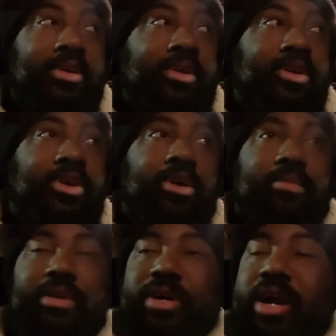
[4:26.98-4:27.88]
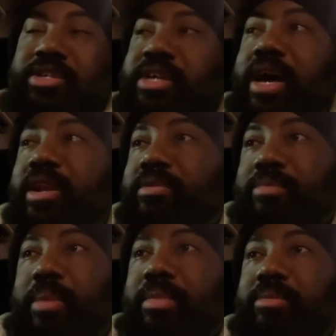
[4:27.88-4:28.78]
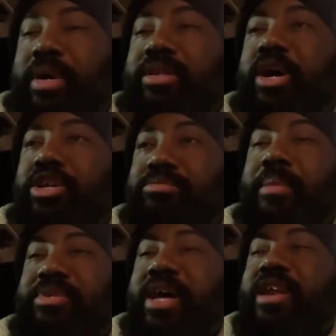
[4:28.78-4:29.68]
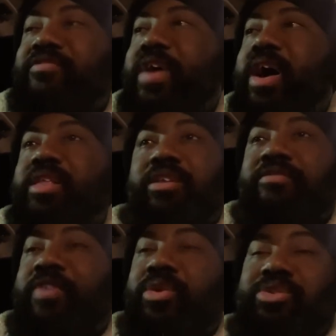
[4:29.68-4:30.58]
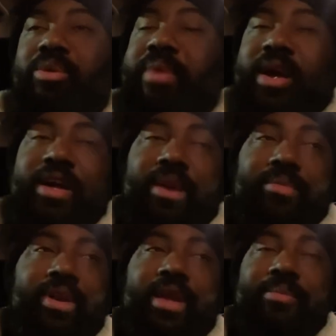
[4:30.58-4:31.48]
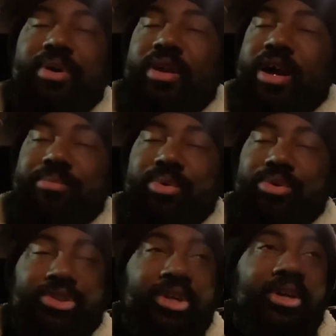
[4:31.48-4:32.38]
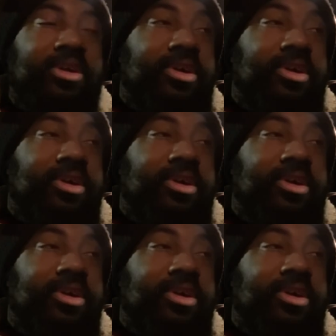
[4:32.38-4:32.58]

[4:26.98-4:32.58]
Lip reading: You know, my daughter's side, my daughter's mama's side of the family, them folks don't make a lot of money. They be on a lot of bullshit.